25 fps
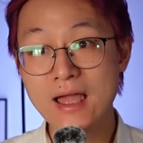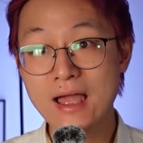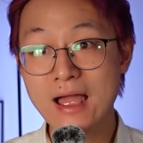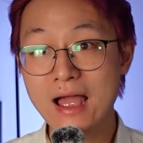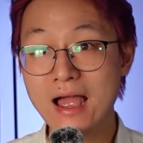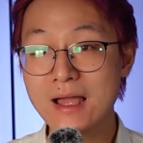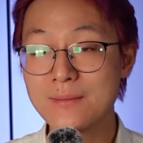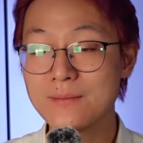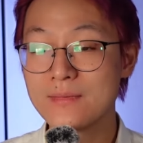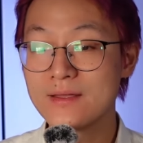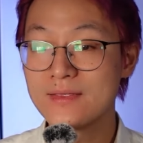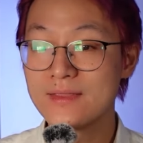
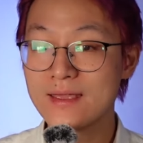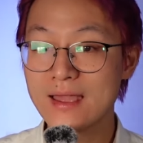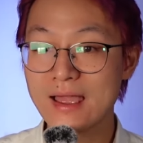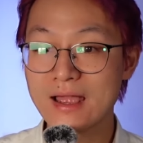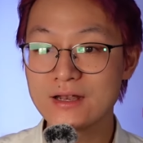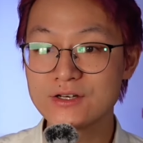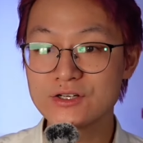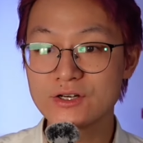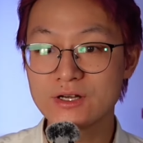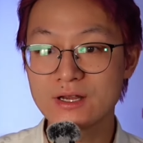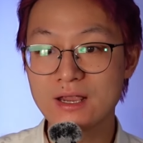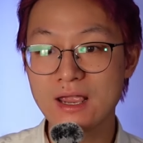I'm an
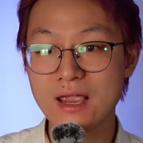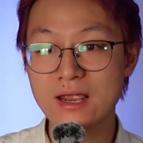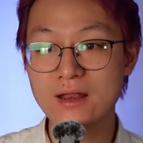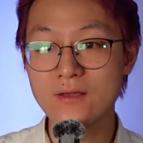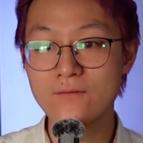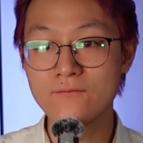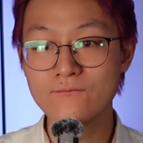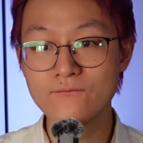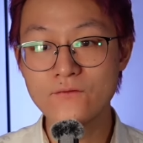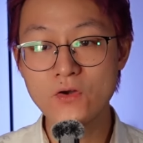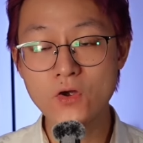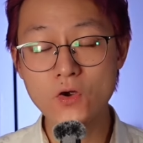
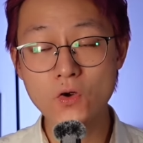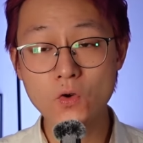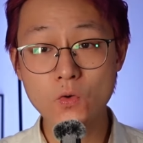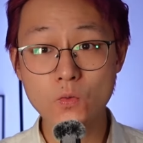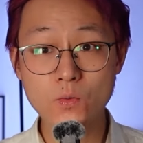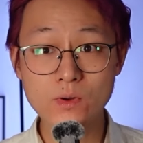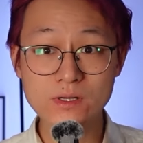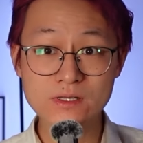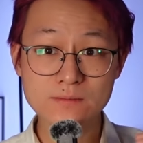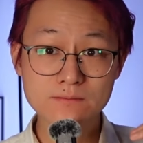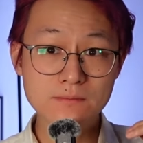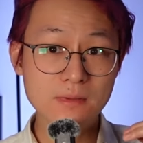educated fool
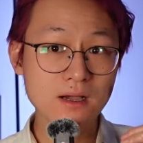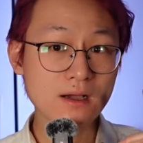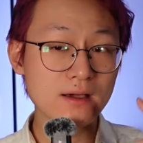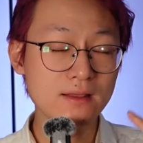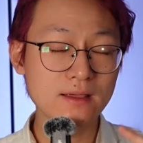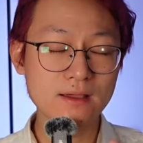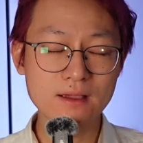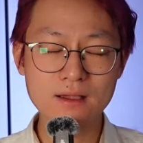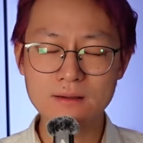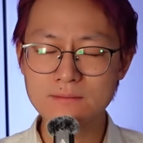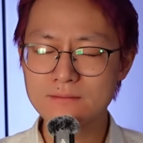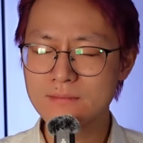with
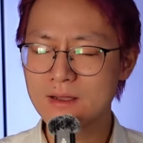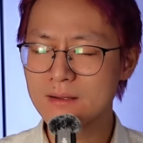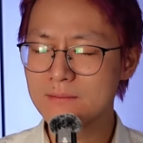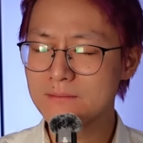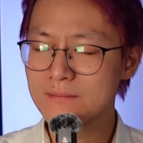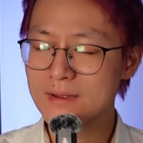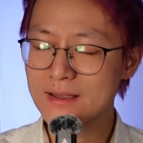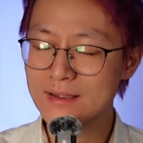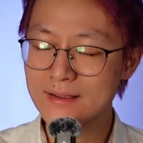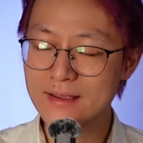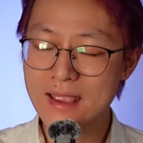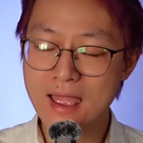money on my
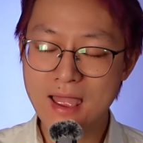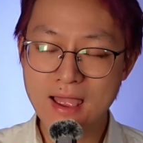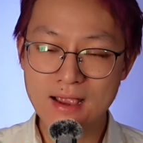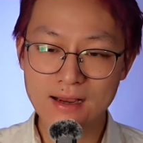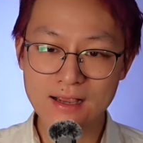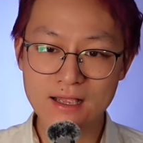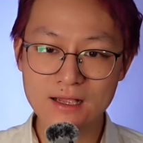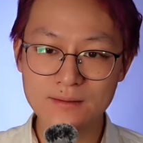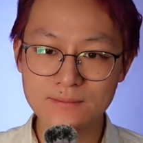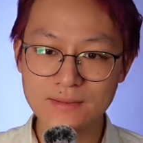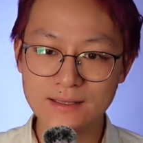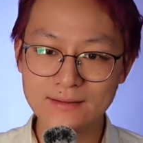mind.
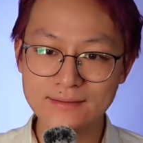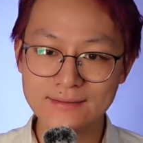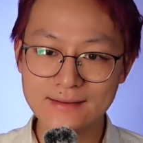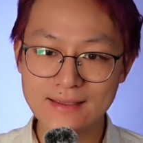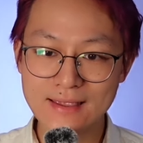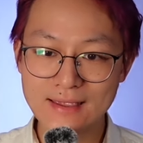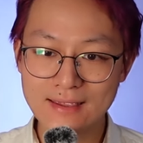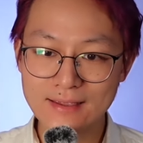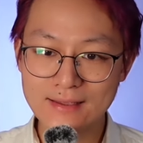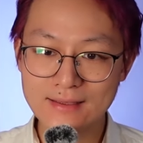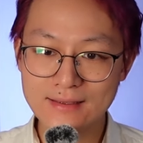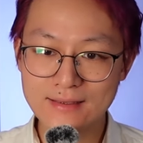Got my
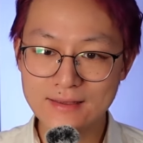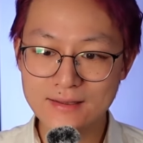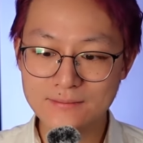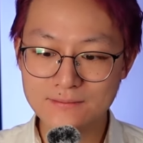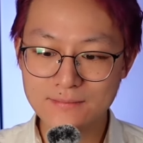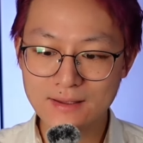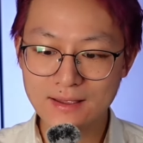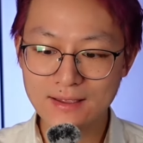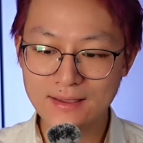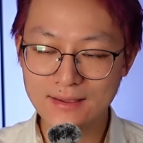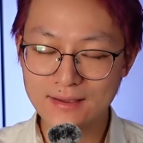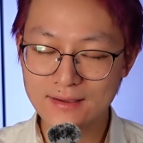tail in
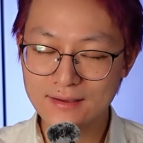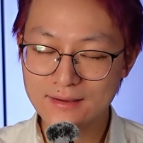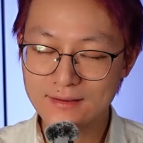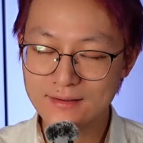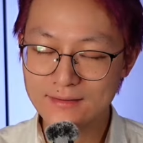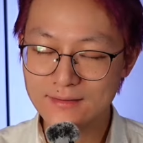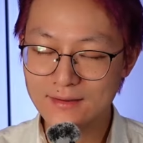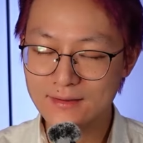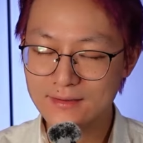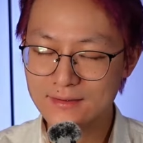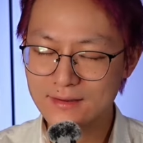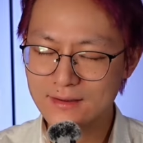my
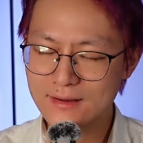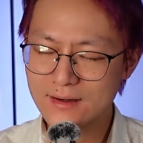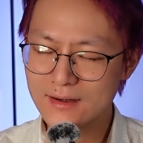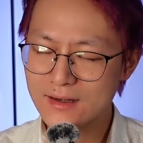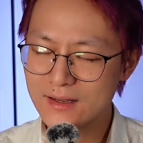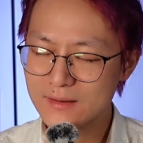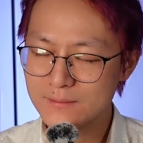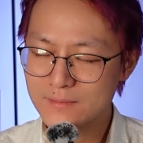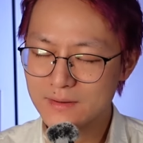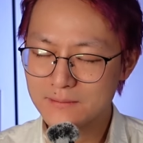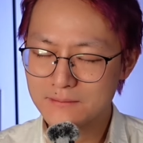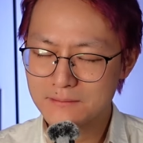hand and a
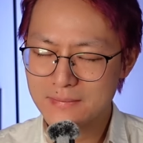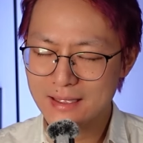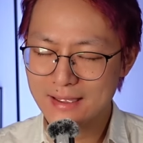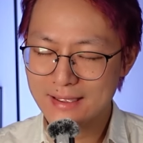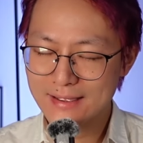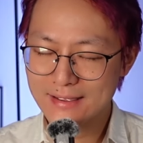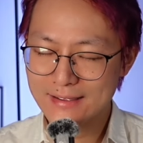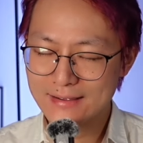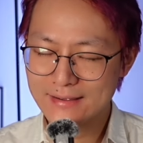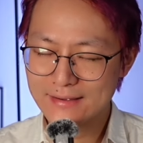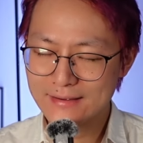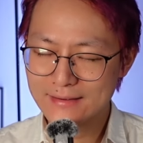gleam in my
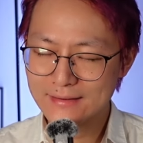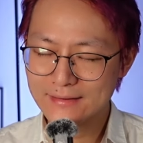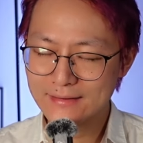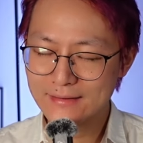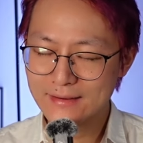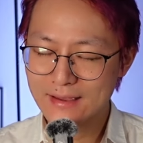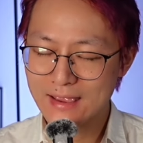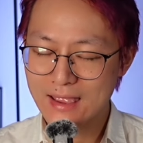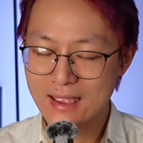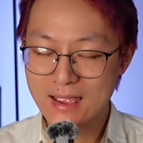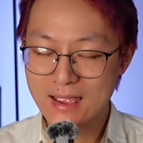eye.